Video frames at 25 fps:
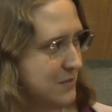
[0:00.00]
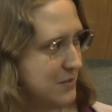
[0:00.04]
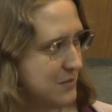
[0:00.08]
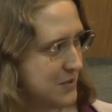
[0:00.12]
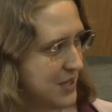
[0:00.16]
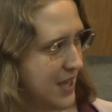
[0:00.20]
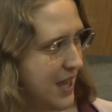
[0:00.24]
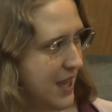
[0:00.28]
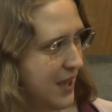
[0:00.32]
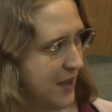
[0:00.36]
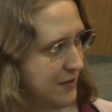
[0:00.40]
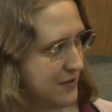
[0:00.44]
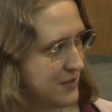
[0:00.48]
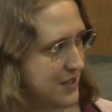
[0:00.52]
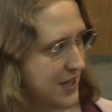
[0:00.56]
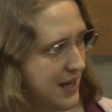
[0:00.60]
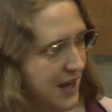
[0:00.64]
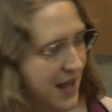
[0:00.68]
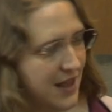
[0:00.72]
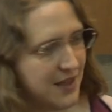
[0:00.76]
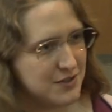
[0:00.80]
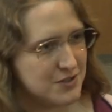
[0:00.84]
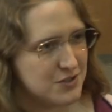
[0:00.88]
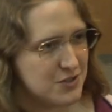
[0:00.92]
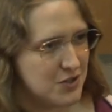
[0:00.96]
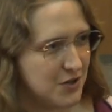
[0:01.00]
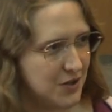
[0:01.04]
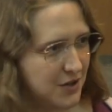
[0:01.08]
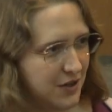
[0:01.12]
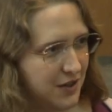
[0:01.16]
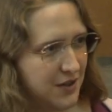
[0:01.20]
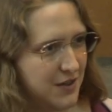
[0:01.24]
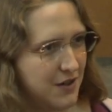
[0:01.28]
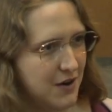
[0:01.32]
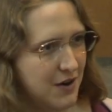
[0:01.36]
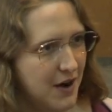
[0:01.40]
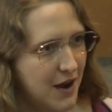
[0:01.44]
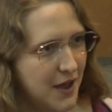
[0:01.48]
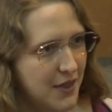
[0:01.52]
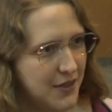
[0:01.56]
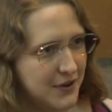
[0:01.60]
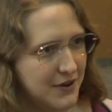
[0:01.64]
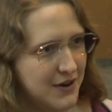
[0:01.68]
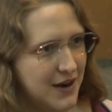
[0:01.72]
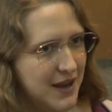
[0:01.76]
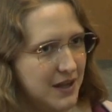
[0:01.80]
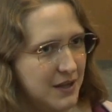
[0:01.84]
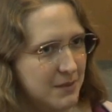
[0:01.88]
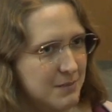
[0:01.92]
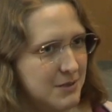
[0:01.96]
themselves. And certainly there are
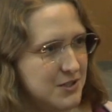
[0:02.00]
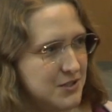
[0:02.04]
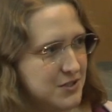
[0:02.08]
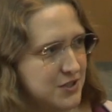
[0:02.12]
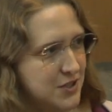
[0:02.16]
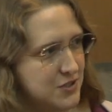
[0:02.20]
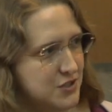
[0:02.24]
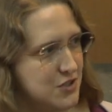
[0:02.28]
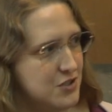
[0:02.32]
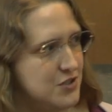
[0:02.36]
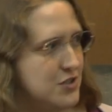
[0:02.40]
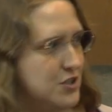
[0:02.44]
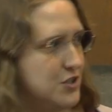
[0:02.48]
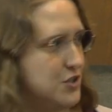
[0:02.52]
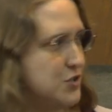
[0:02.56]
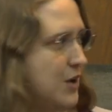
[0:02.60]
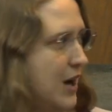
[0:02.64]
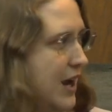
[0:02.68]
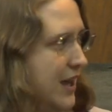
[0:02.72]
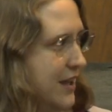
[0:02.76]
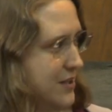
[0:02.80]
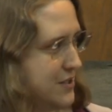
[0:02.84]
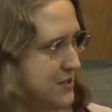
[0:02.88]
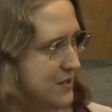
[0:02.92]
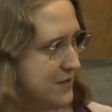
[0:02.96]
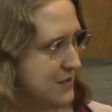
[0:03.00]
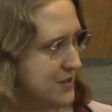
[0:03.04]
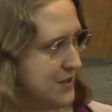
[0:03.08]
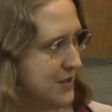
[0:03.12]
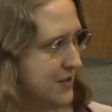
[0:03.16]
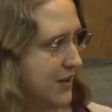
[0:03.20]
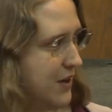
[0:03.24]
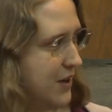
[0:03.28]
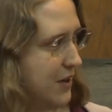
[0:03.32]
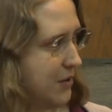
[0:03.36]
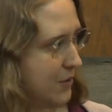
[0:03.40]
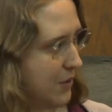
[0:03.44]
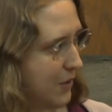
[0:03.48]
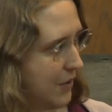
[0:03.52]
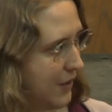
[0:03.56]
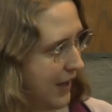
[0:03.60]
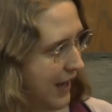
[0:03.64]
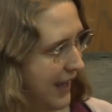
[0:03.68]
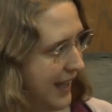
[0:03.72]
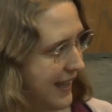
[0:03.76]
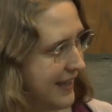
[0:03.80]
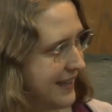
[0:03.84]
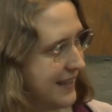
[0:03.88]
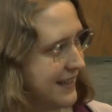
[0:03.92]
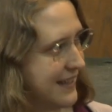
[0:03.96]
other elements such as the trials of
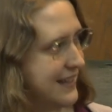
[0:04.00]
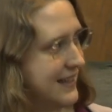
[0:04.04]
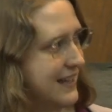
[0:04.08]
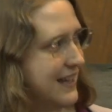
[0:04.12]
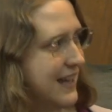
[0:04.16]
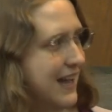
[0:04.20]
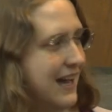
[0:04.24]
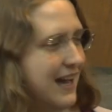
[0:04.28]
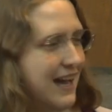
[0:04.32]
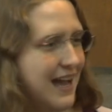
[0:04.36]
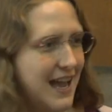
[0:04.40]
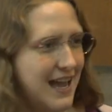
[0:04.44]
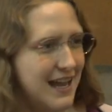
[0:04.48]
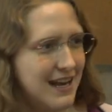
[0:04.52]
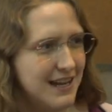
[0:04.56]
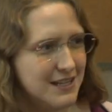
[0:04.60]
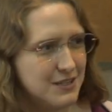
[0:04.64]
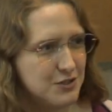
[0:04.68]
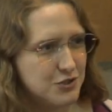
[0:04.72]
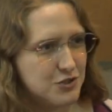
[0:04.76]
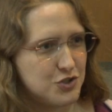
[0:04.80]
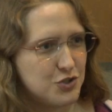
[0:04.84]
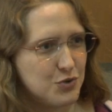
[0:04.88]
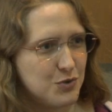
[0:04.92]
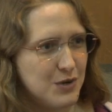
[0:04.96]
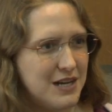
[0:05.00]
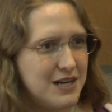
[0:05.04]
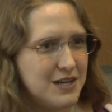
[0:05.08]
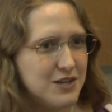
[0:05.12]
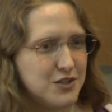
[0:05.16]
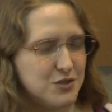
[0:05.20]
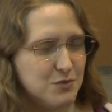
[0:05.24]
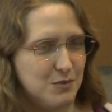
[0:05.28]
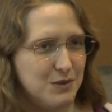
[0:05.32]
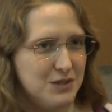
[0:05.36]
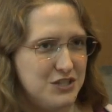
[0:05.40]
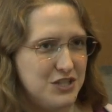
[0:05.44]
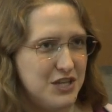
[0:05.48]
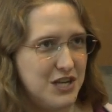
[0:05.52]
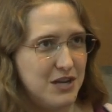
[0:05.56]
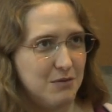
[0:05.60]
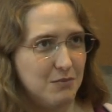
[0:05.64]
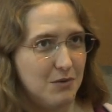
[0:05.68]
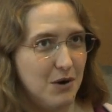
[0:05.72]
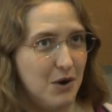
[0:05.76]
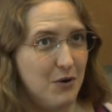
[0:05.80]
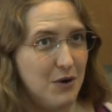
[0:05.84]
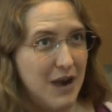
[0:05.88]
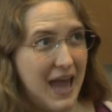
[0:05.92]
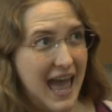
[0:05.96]
Savonarola and his treatise, which he
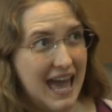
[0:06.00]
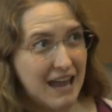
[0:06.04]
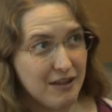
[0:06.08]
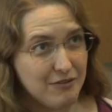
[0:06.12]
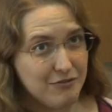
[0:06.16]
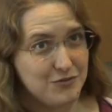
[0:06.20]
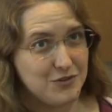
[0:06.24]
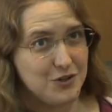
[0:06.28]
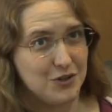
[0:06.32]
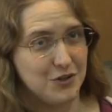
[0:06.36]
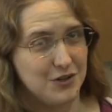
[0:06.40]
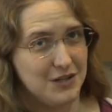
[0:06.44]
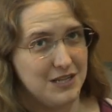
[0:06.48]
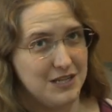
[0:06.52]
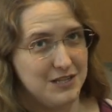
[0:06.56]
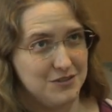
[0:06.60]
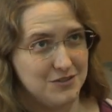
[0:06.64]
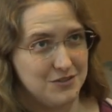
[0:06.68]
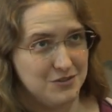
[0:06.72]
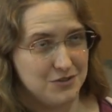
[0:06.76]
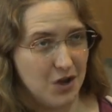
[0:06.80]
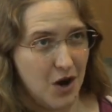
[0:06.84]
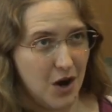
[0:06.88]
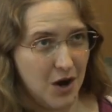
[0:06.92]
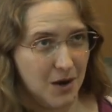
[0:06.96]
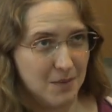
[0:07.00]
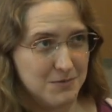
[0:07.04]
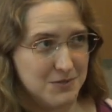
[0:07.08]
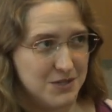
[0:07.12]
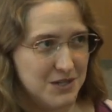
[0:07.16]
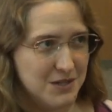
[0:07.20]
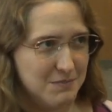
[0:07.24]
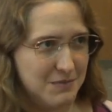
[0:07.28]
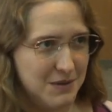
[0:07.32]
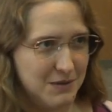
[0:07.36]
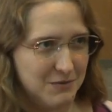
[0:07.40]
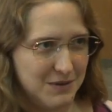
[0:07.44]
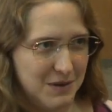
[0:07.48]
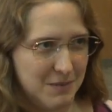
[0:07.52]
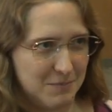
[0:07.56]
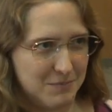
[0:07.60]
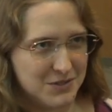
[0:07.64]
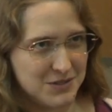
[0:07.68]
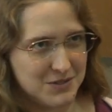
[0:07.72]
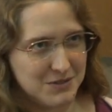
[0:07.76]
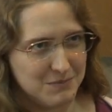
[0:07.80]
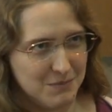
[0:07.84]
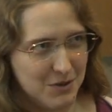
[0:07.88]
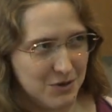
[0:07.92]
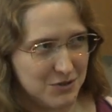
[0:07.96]
wrote after his arms had been
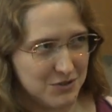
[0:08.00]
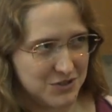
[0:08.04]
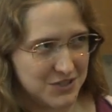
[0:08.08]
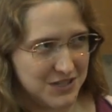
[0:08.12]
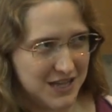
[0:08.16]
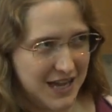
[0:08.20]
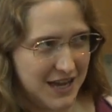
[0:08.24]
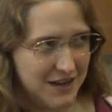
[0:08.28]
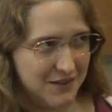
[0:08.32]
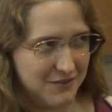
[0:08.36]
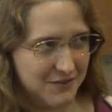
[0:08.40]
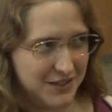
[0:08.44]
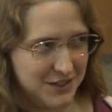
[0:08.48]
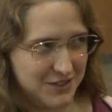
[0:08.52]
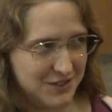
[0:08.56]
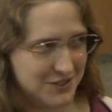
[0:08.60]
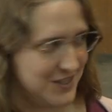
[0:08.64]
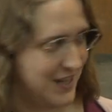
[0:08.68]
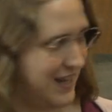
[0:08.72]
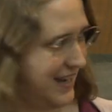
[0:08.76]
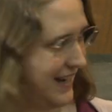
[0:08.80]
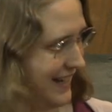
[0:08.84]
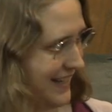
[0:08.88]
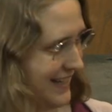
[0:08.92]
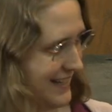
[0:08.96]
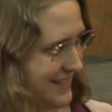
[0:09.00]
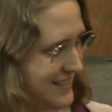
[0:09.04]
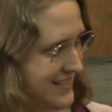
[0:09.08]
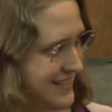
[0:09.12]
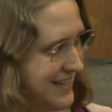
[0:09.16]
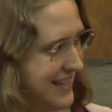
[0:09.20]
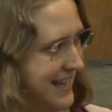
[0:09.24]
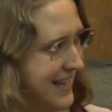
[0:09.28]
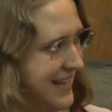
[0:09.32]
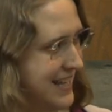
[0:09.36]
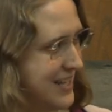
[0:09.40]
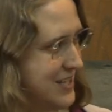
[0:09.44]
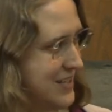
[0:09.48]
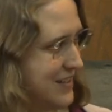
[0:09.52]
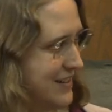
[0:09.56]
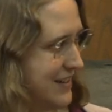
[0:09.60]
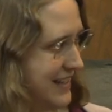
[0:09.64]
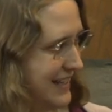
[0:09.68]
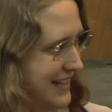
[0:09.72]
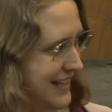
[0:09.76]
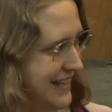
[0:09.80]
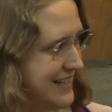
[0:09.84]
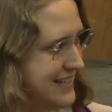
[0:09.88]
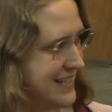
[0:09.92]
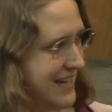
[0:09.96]
ripped mostly out of their sockets
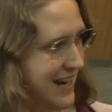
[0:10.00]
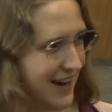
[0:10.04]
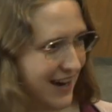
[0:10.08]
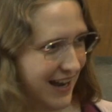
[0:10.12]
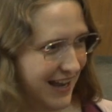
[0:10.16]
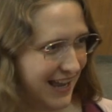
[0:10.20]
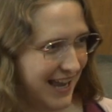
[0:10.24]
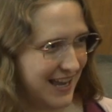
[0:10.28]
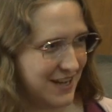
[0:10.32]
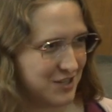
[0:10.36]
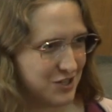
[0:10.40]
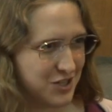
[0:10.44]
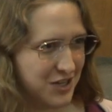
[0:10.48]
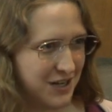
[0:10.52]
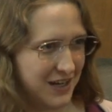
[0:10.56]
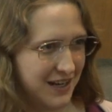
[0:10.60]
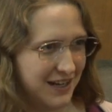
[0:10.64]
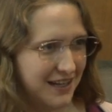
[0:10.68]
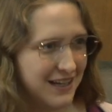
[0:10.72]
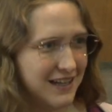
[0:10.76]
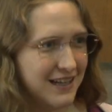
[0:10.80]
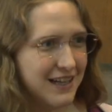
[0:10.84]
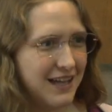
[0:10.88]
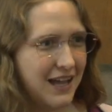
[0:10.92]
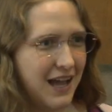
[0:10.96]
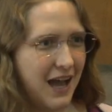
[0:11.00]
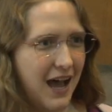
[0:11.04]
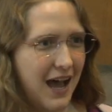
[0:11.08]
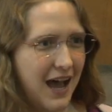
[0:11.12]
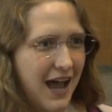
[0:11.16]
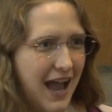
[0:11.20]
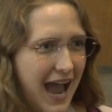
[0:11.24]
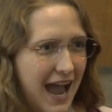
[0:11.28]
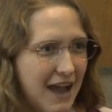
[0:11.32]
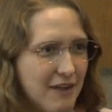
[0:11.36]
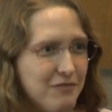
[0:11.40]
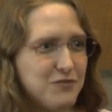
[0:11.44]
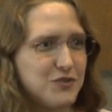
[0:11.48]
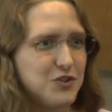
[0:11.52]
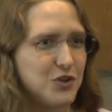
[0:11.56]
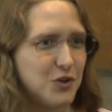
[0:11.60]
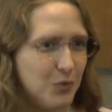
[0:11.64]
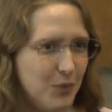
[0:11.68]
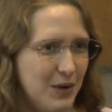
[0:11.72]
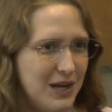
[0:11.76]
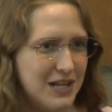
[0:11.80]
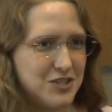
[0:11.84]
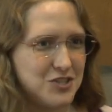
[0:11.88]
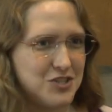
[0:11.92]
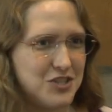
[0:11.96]
during the interrogation, after
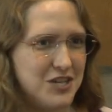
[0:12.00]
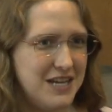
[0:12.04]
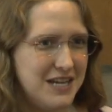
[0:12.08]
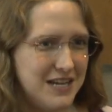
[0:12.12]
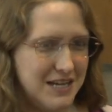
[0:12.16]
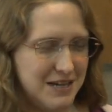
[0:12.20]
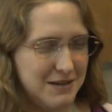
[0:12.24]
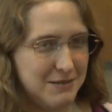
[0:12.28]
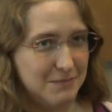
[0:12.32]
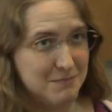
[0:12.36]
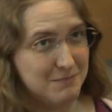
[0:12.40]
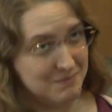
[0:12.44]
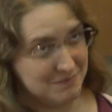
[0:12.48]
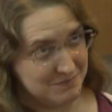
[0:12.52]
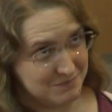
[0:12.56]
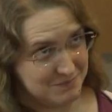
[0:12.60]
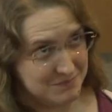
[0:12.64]
which he